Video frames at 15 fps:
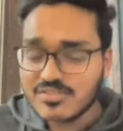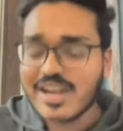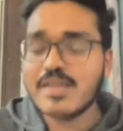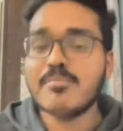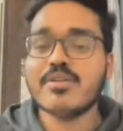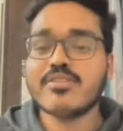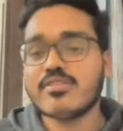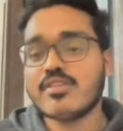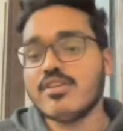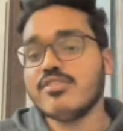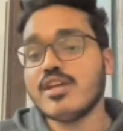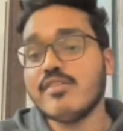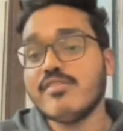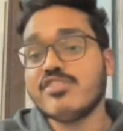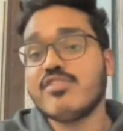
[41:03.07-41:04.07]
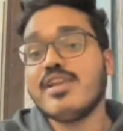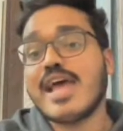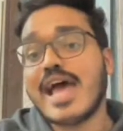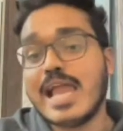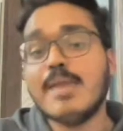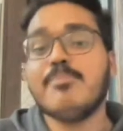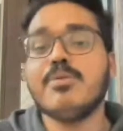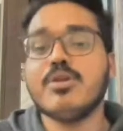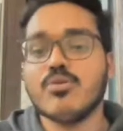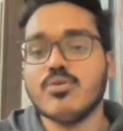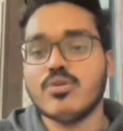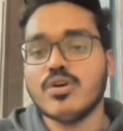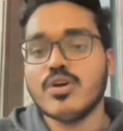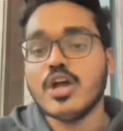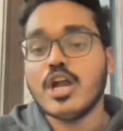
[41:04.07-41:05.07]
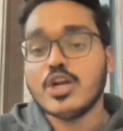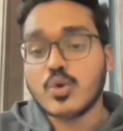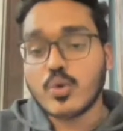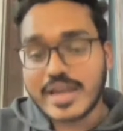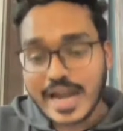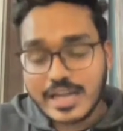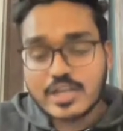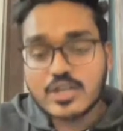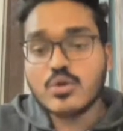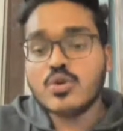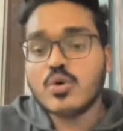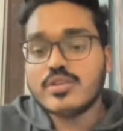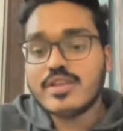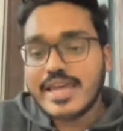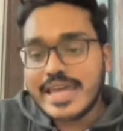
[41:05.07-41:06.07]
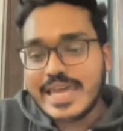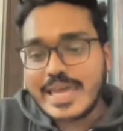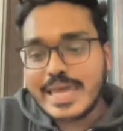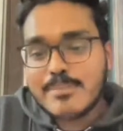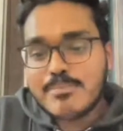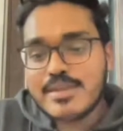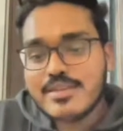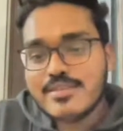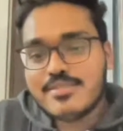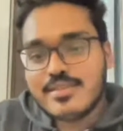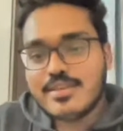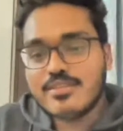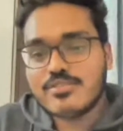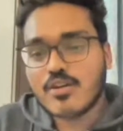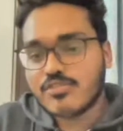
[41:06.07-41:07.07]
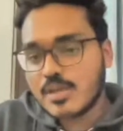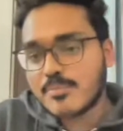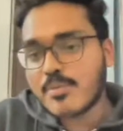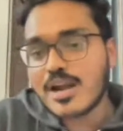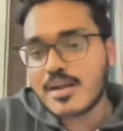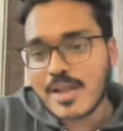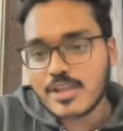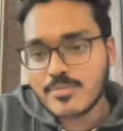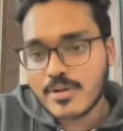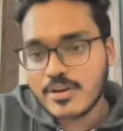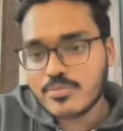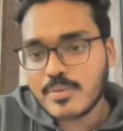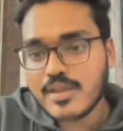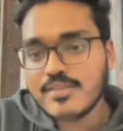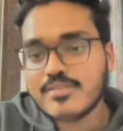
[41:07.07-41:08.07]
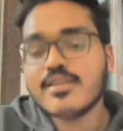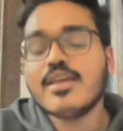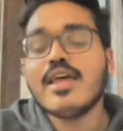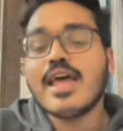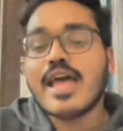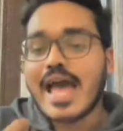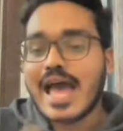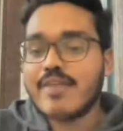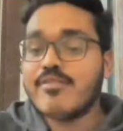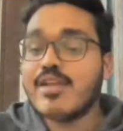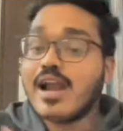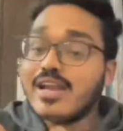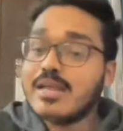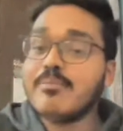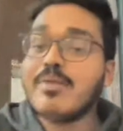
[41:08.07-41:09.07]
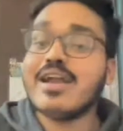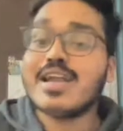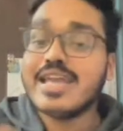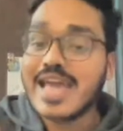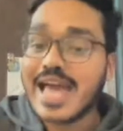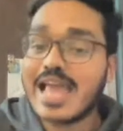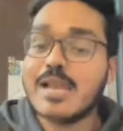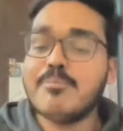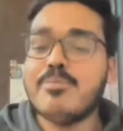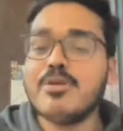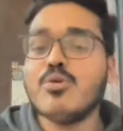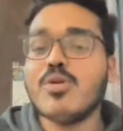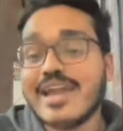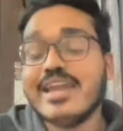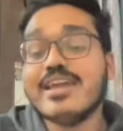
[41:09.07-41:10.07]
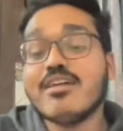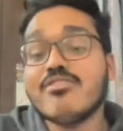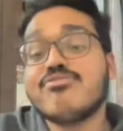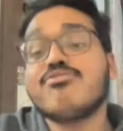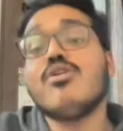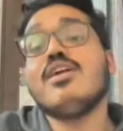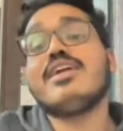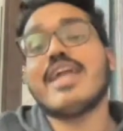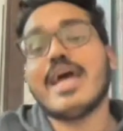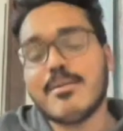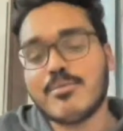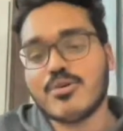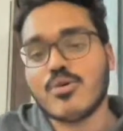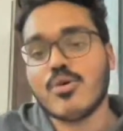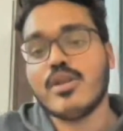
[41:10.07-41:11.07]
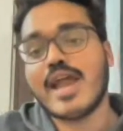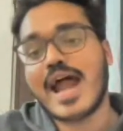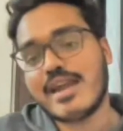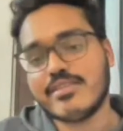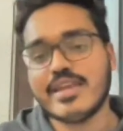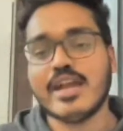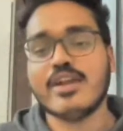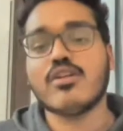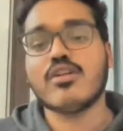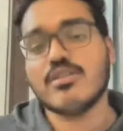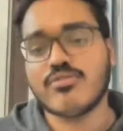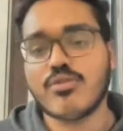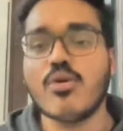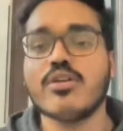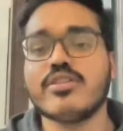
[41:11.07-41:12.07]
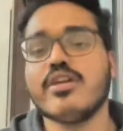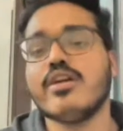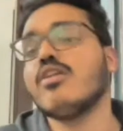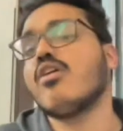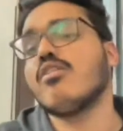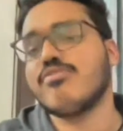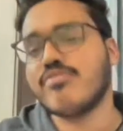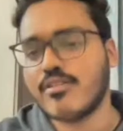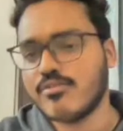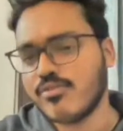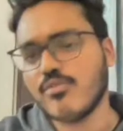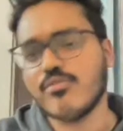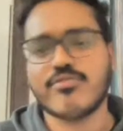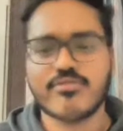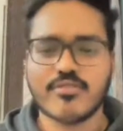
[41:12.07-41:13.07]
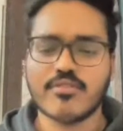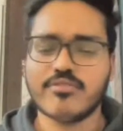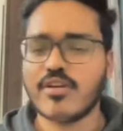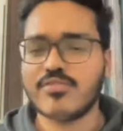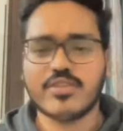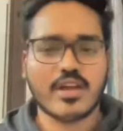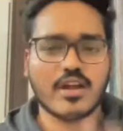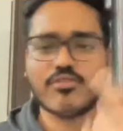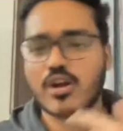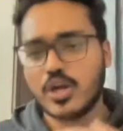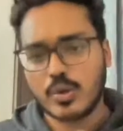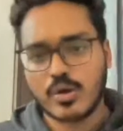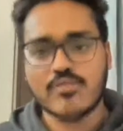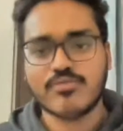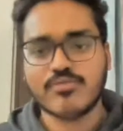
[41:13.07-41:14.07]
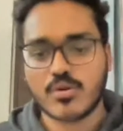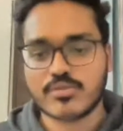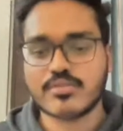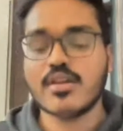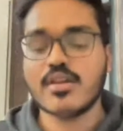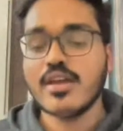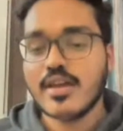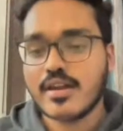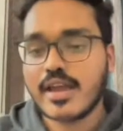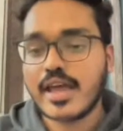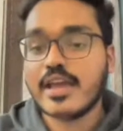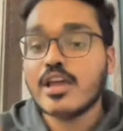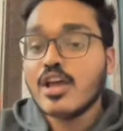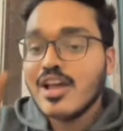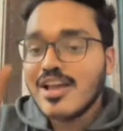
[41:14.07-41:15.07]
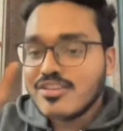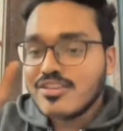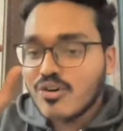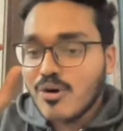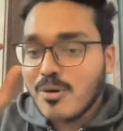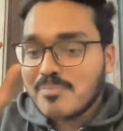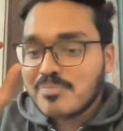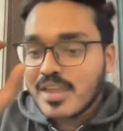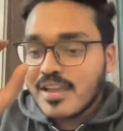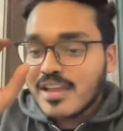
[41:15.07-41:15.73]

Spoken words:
That is very much essential, which will help you to get to know the ABCs of the product management space, and will ultimately help you landing a full-time role at the end of the 4th year or 5th year for dual folks, right?